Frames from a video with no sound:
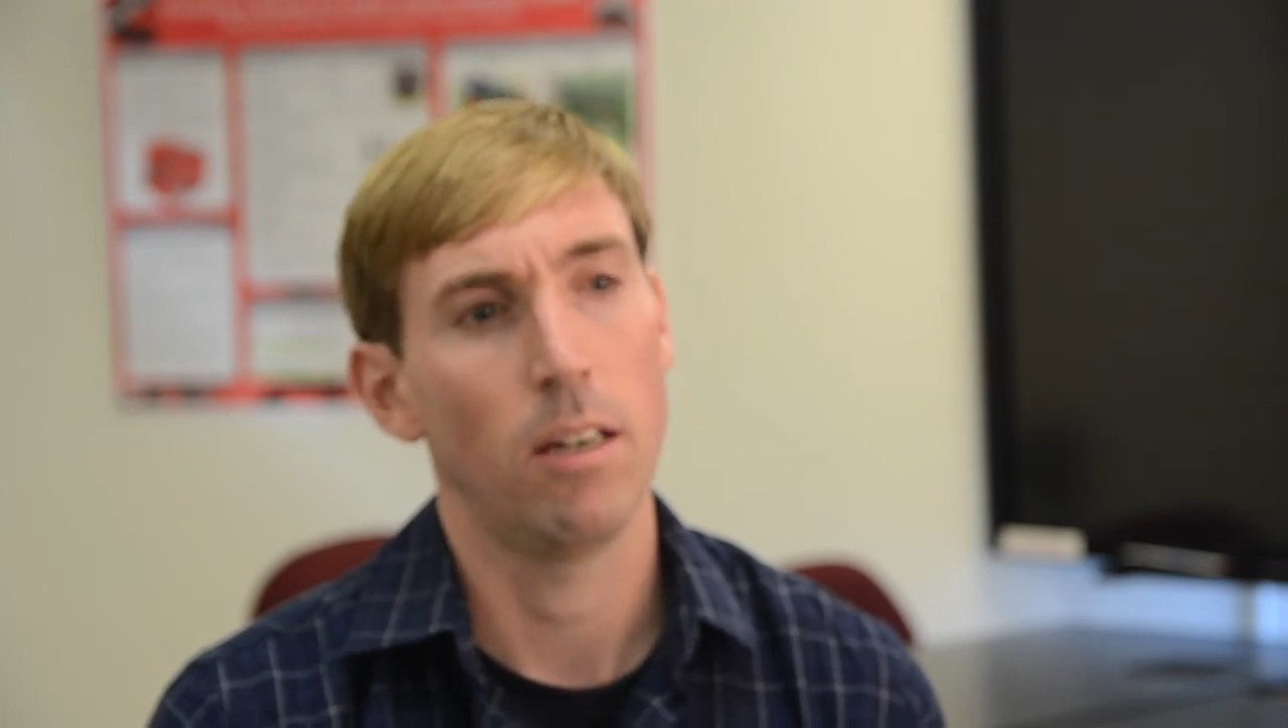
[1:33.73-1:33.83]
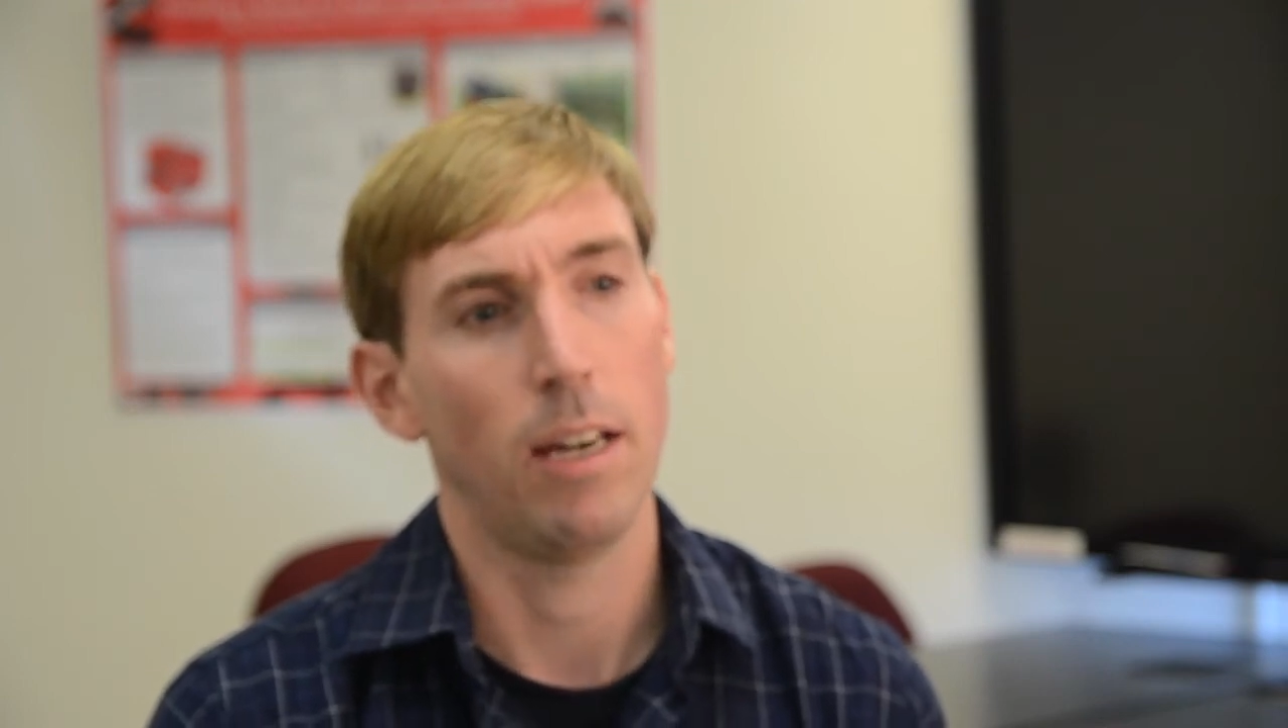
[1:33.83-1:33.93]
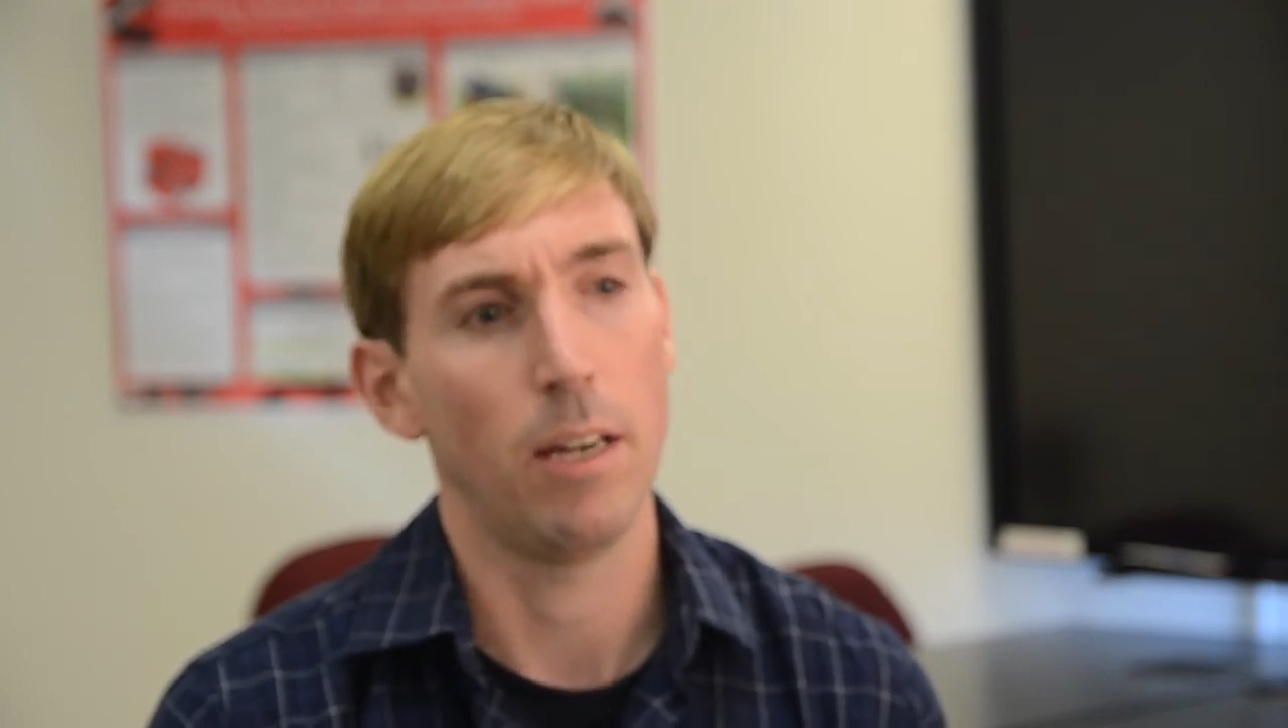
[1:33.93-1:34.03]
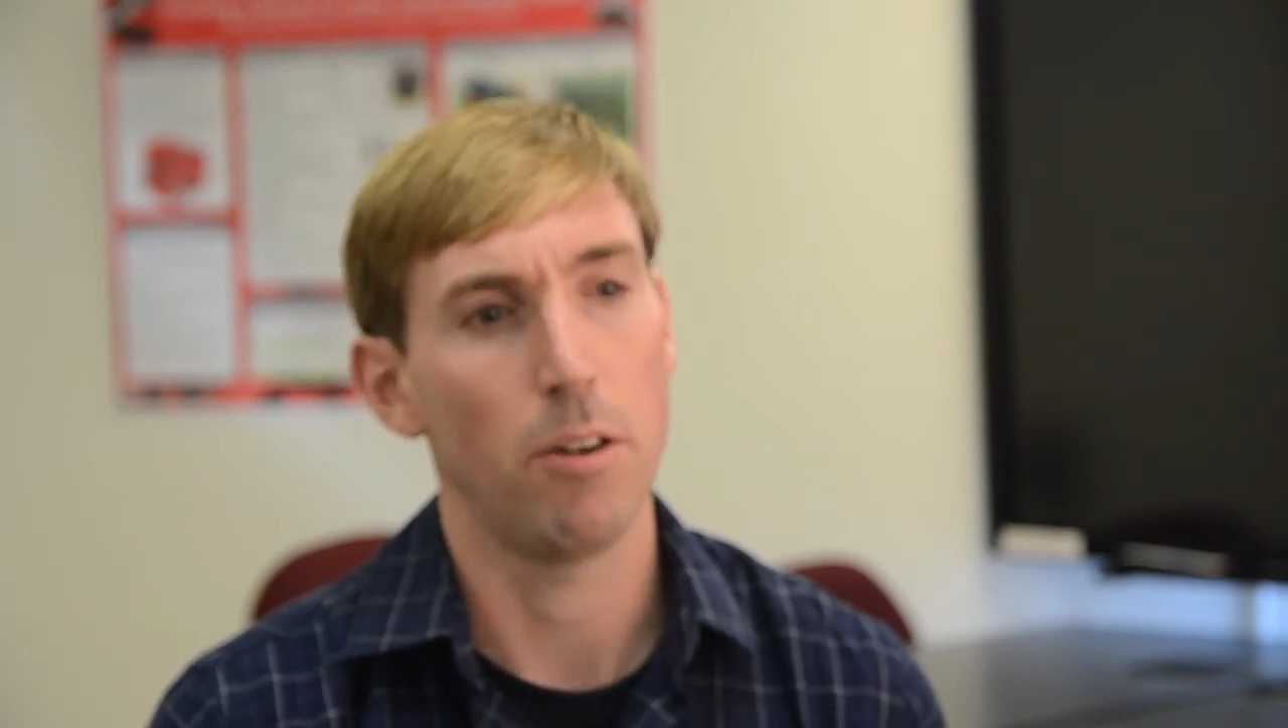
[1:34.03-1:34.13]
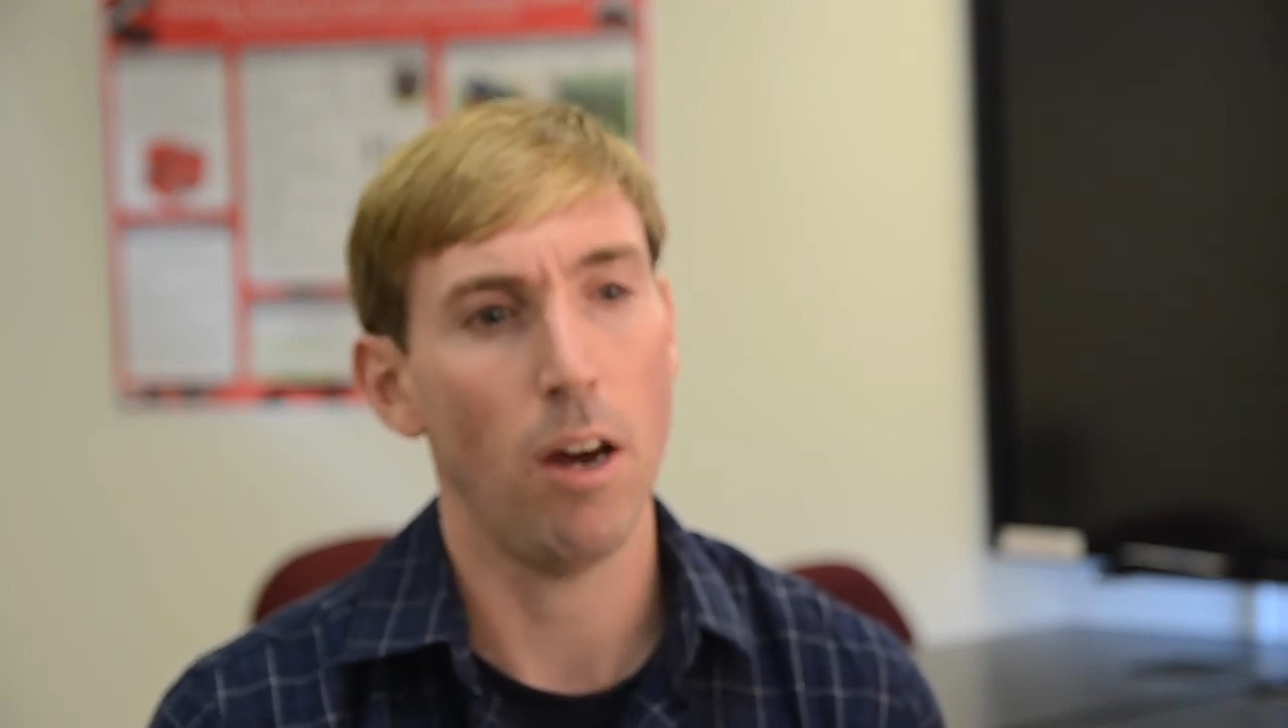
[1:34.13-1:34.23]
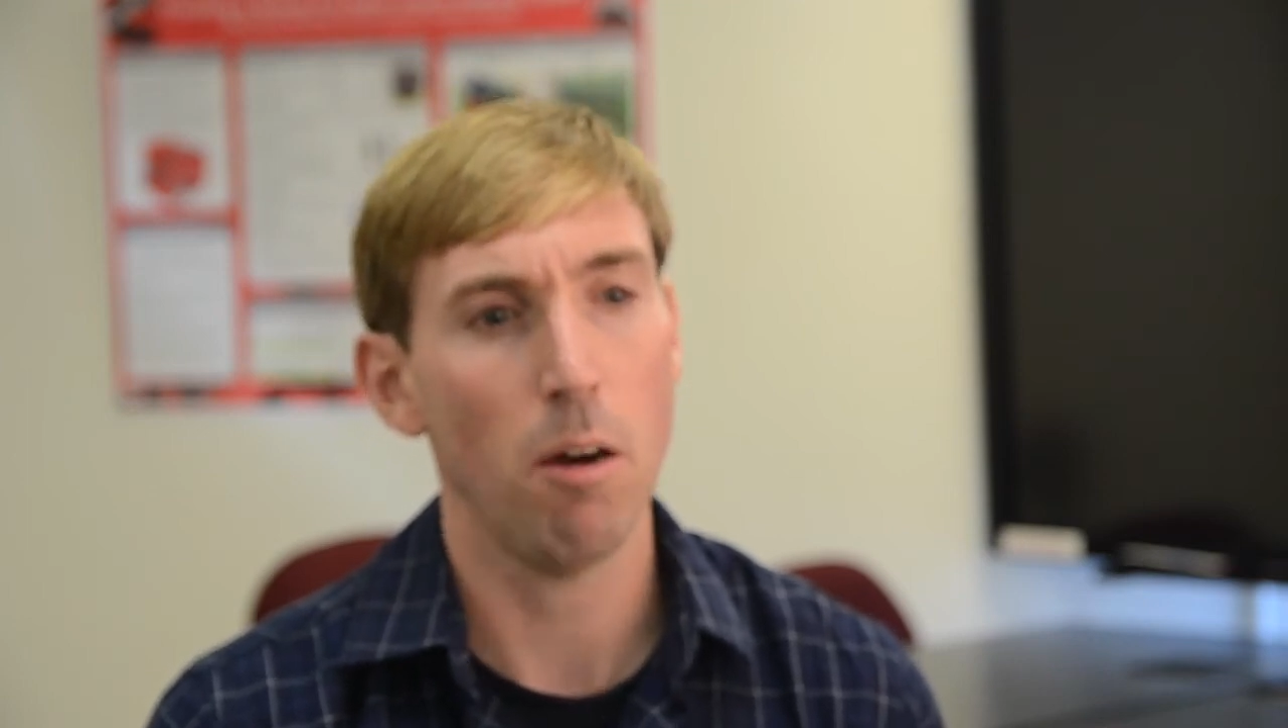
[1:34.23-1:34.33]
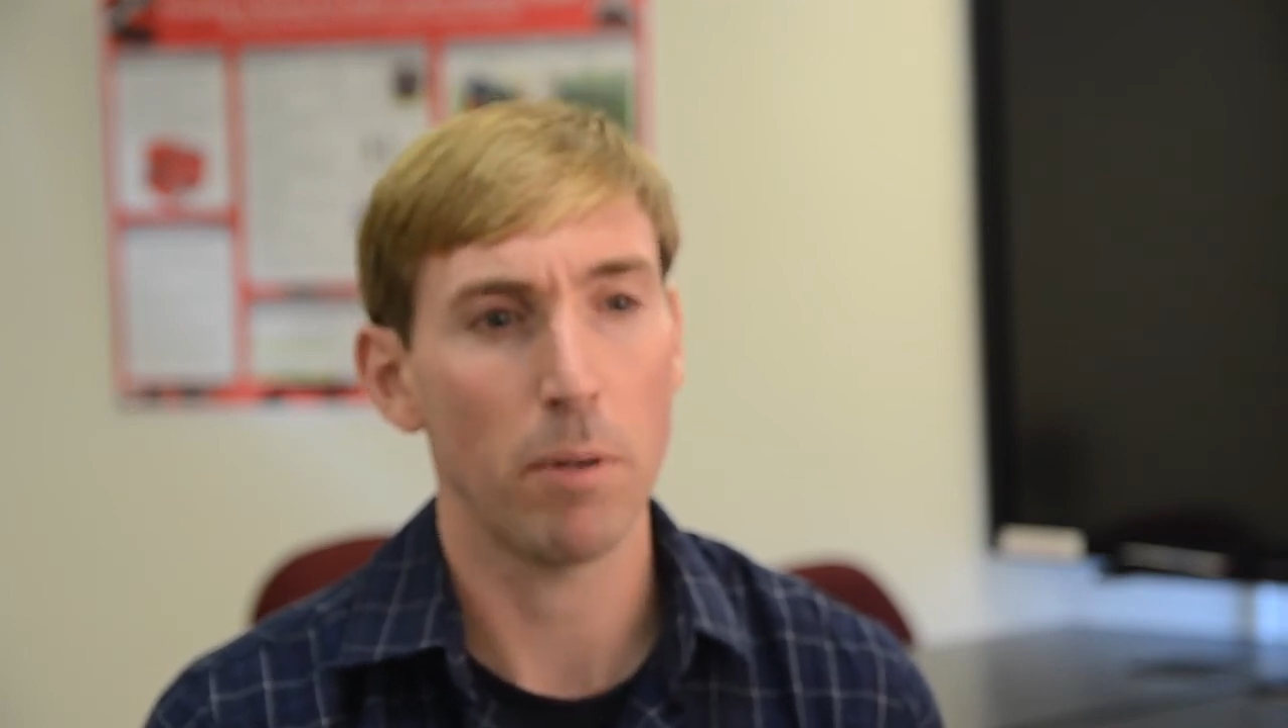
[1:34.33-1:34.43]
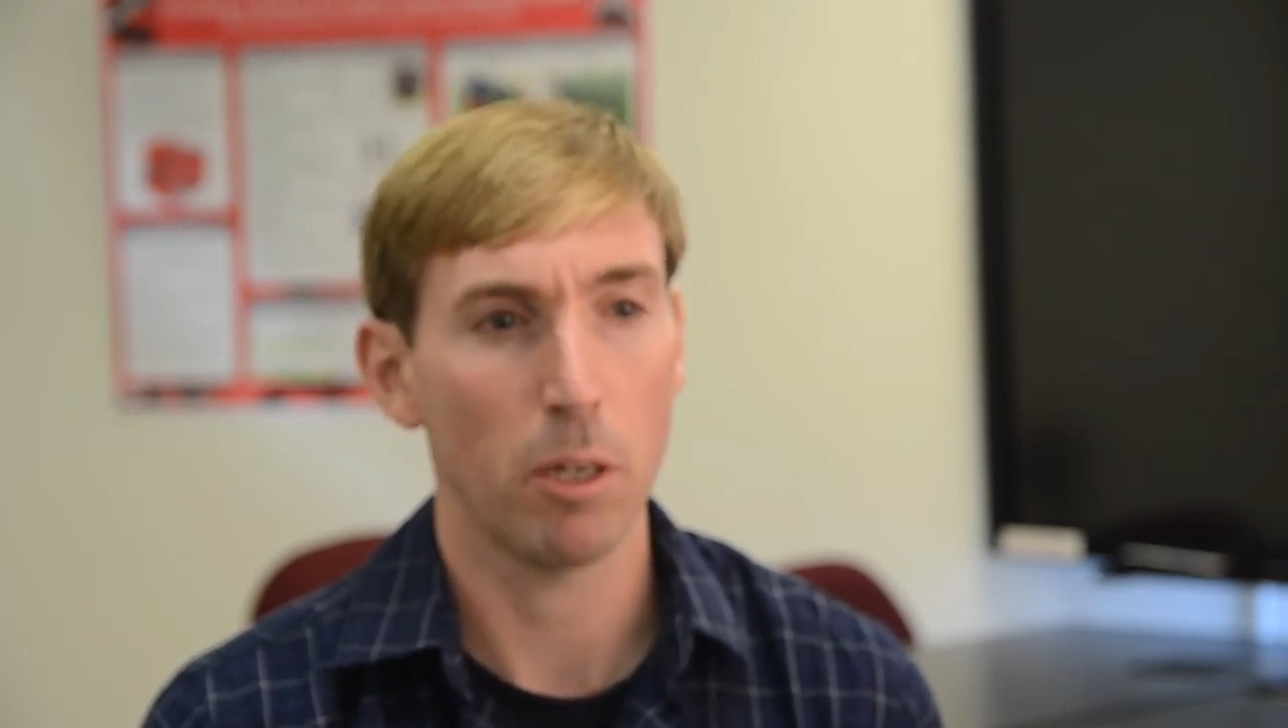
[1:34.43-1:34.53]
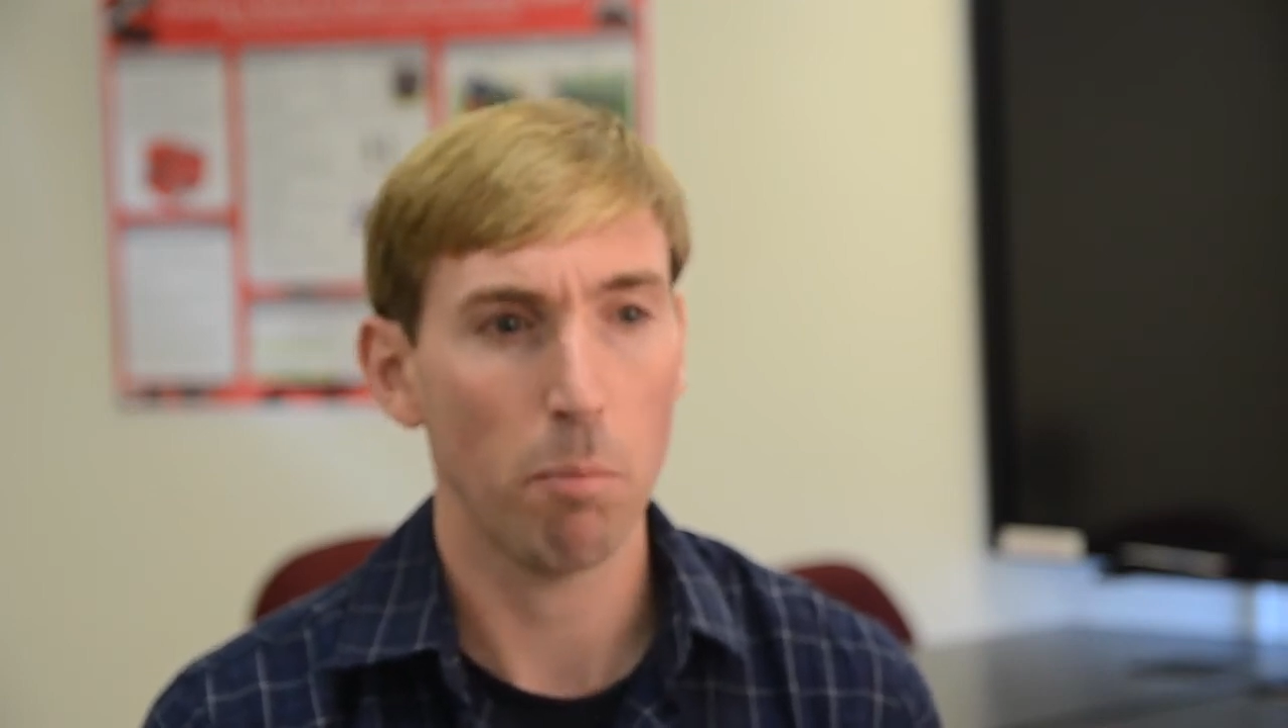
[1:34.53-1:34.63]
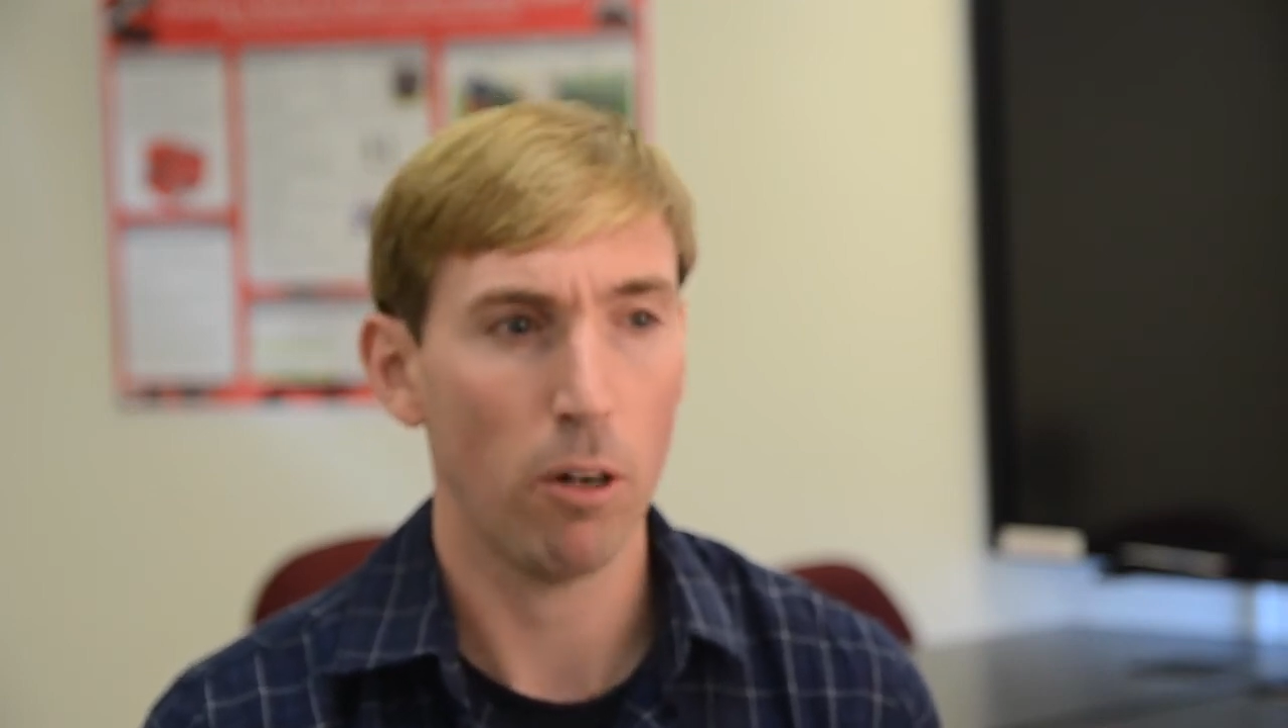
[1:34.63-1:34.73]
and not
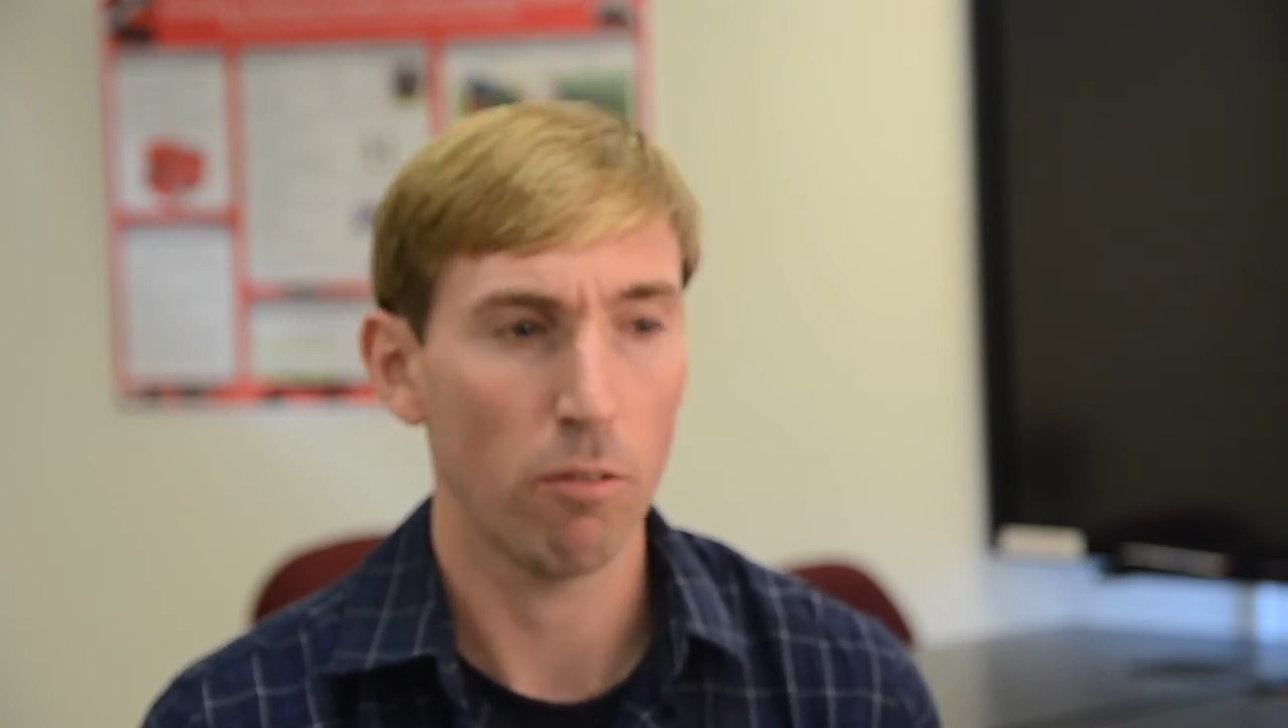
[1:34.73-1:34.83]
being part